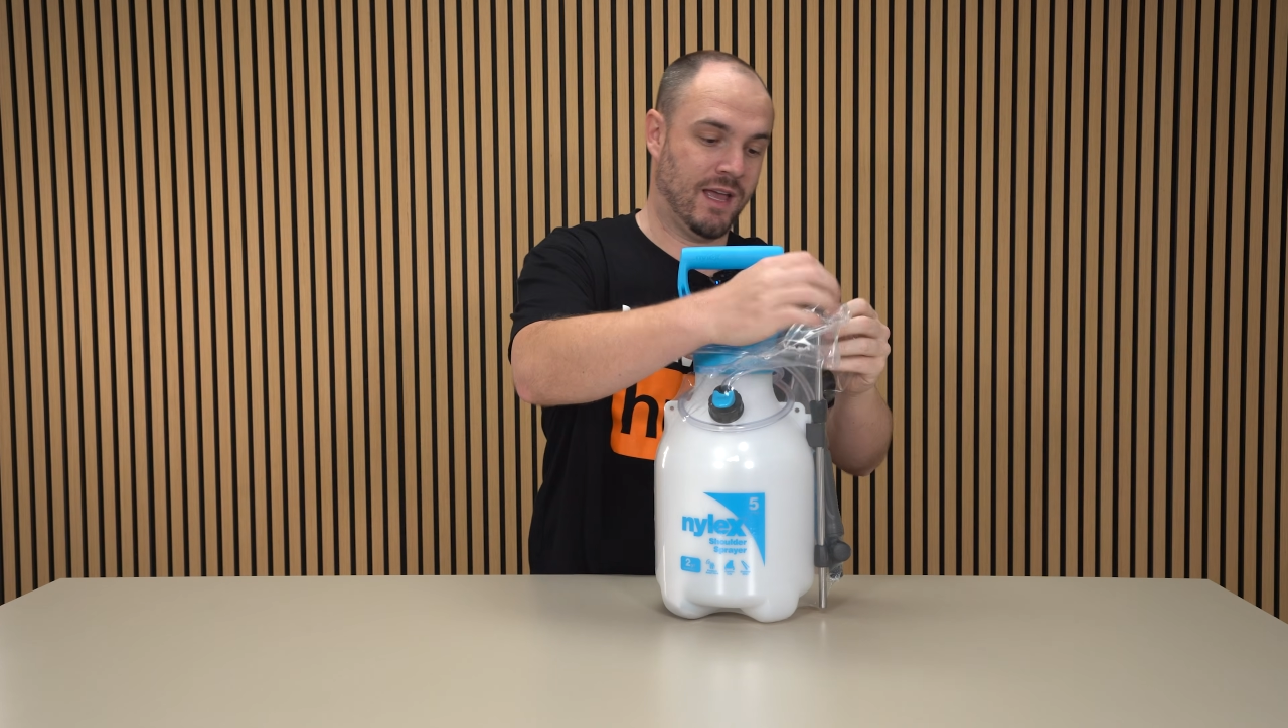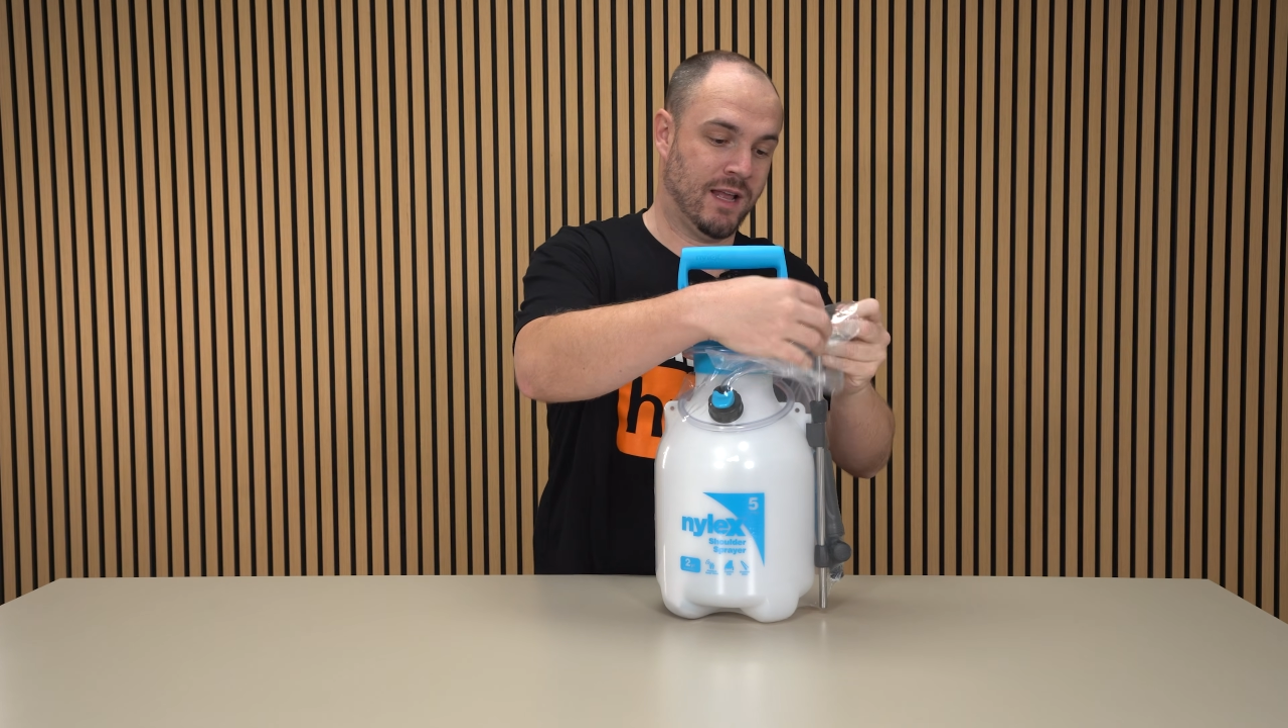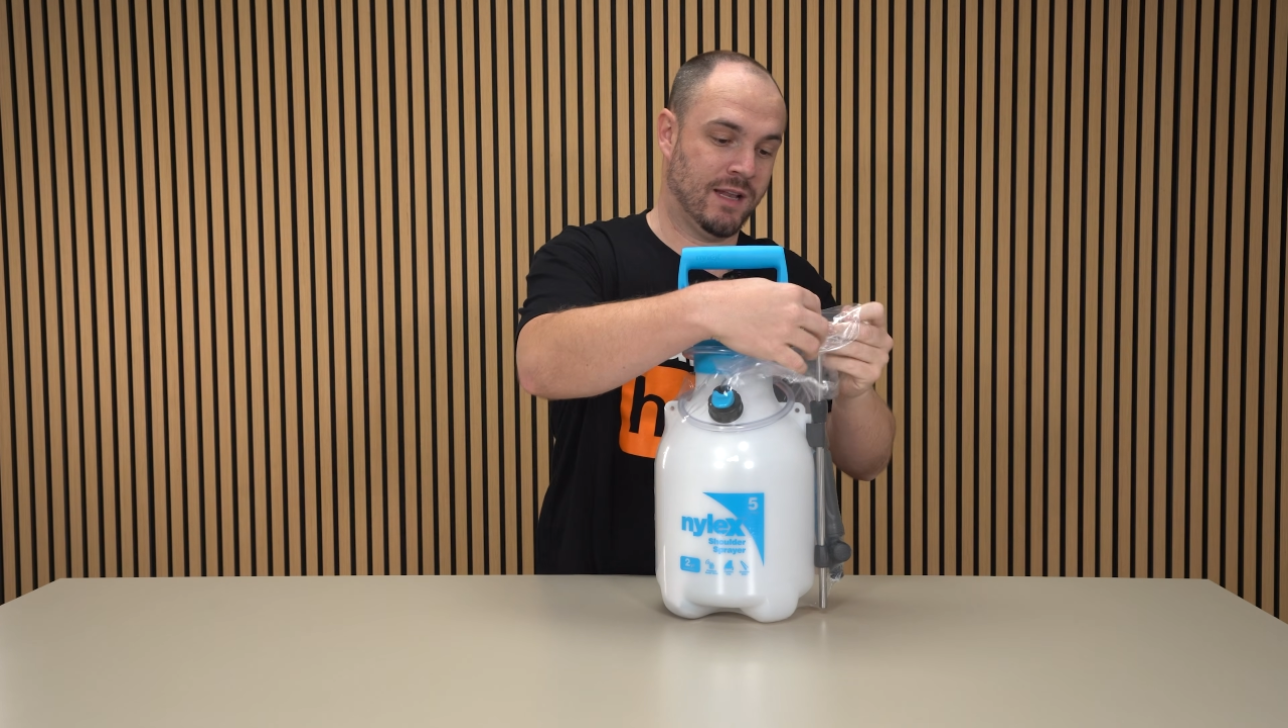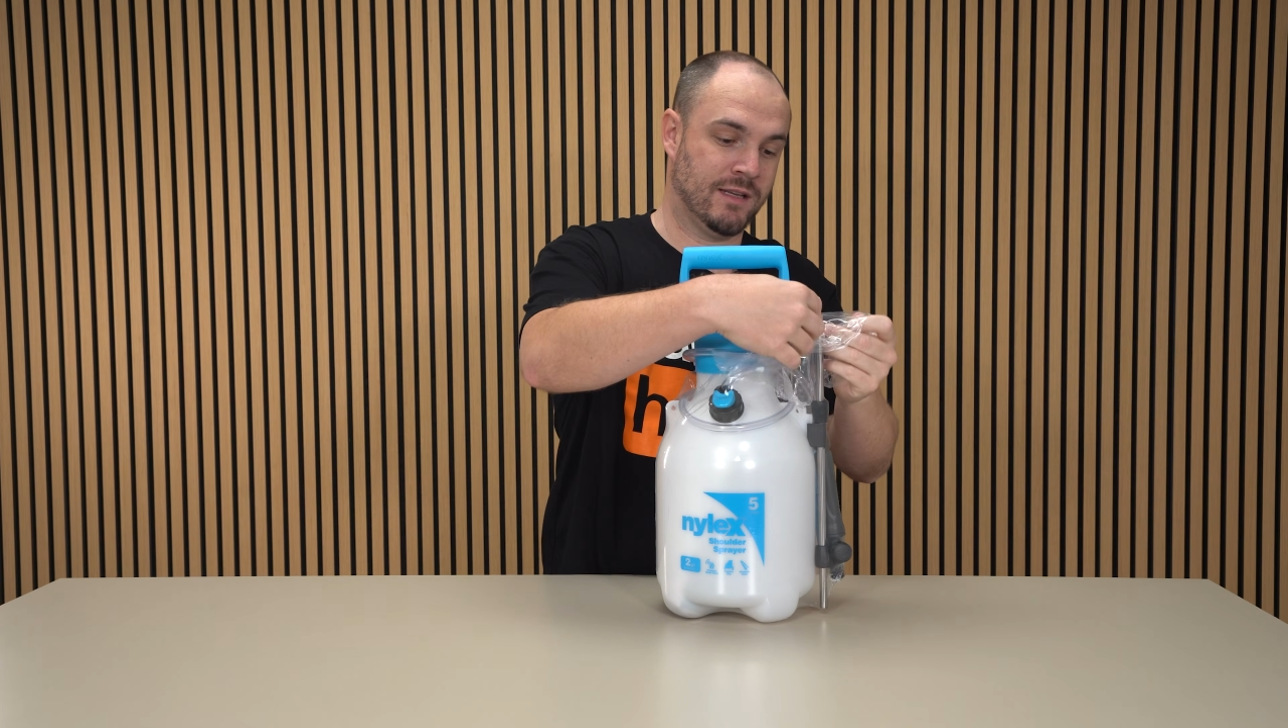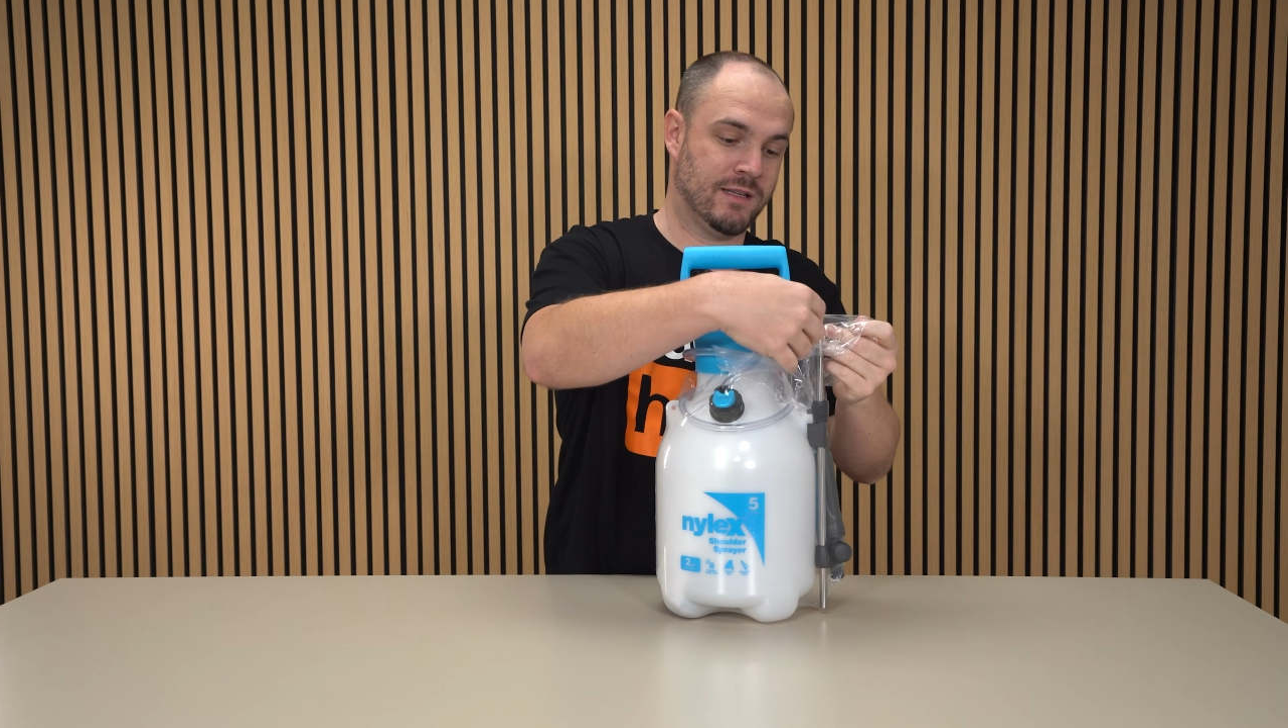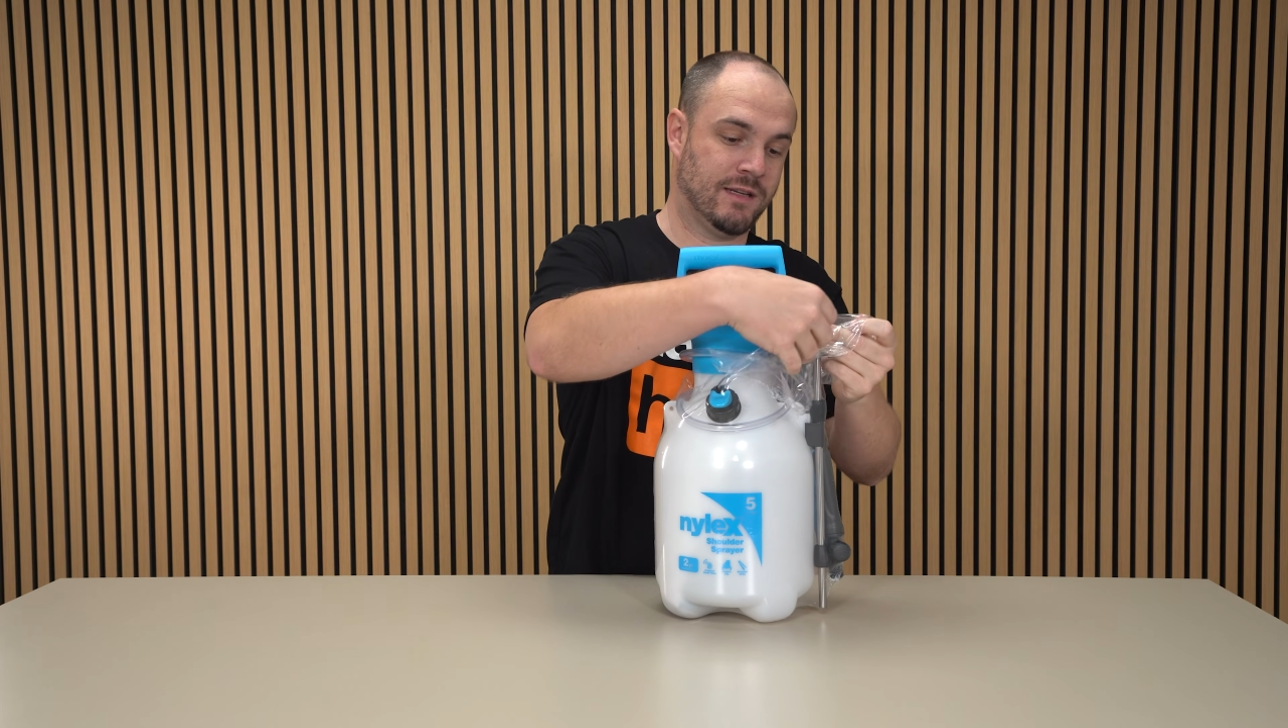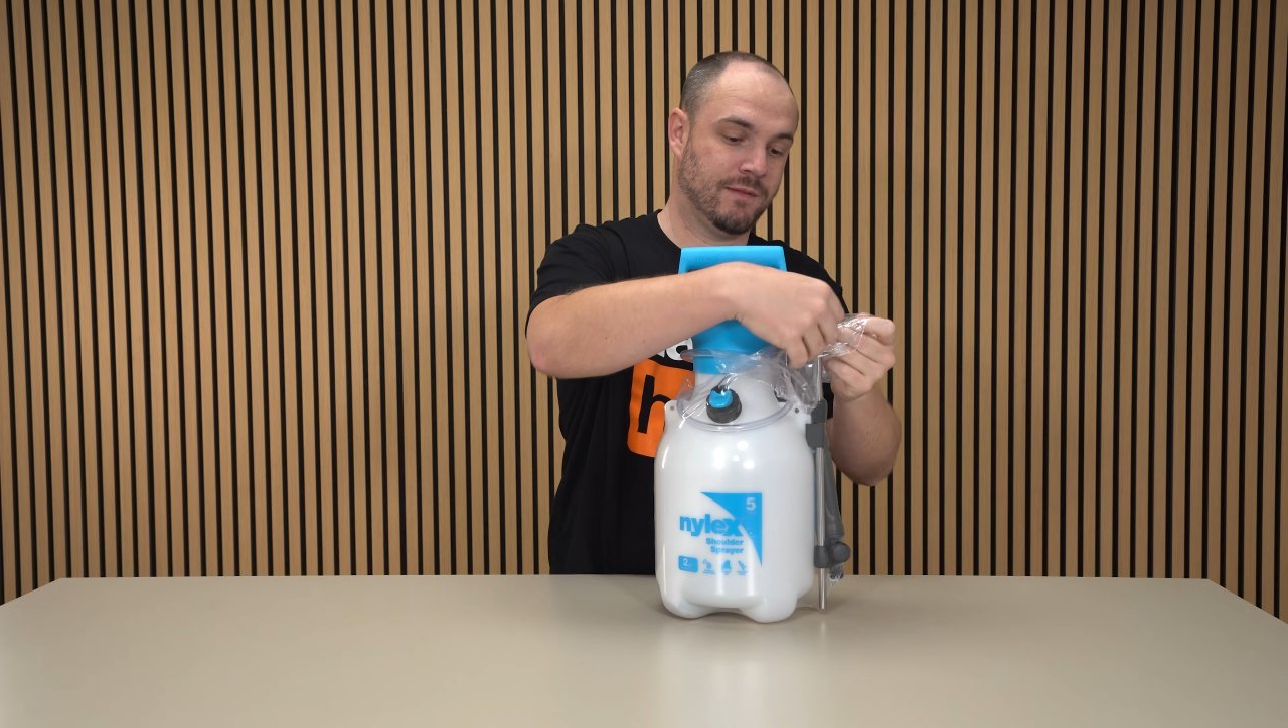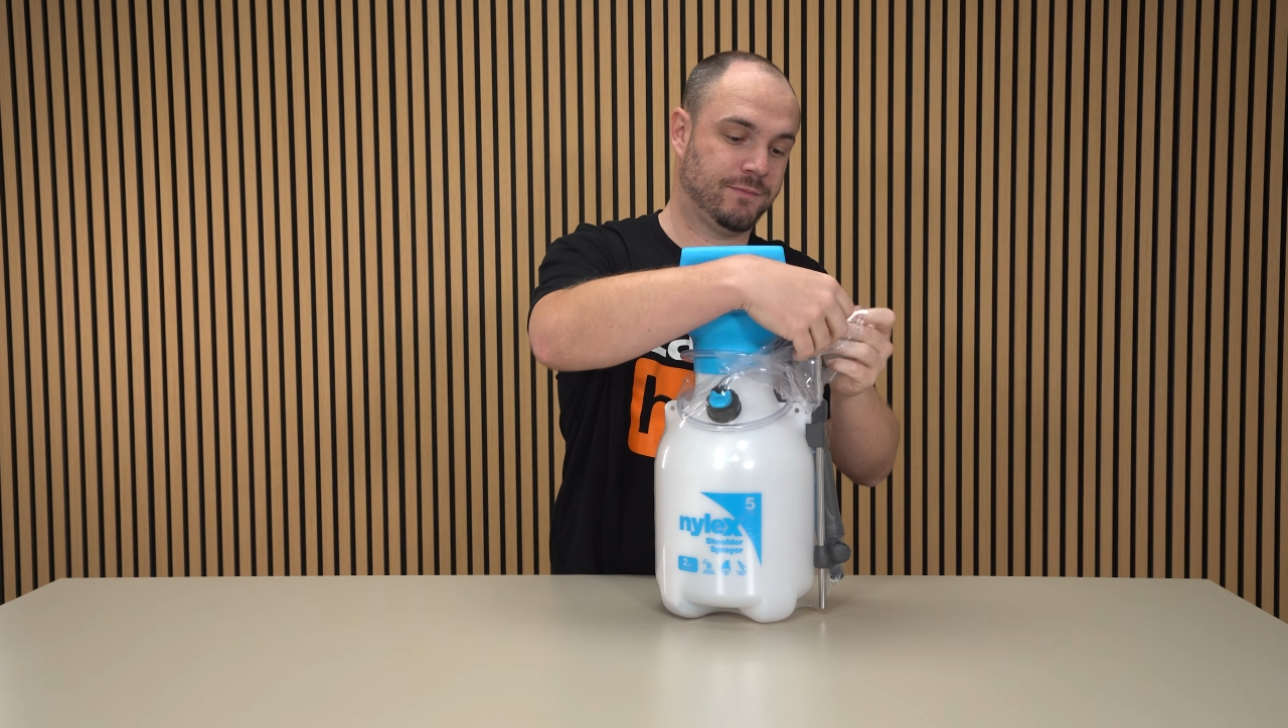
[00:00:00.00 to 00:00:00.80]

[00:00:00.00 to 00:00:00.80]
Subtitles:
and